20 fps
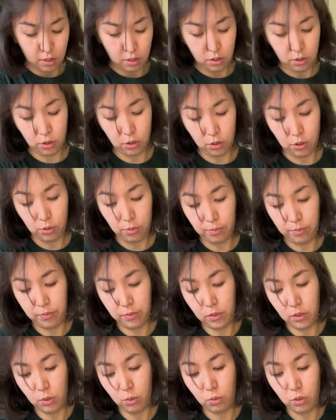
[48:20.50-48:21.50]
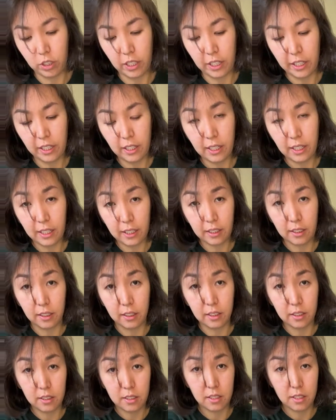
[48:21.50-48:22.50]
Or when I like
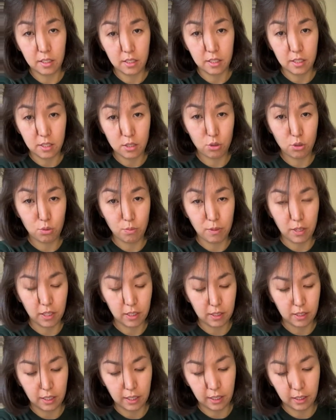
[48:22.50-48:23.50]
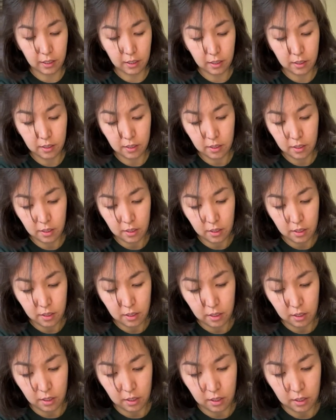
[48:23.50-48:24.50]
it is to make it like
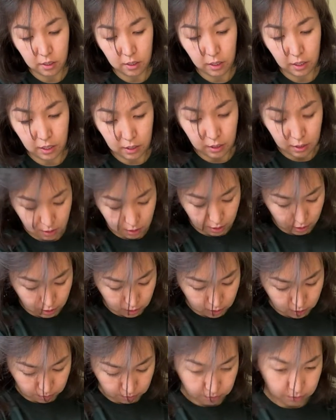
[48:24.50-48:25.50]
the other side.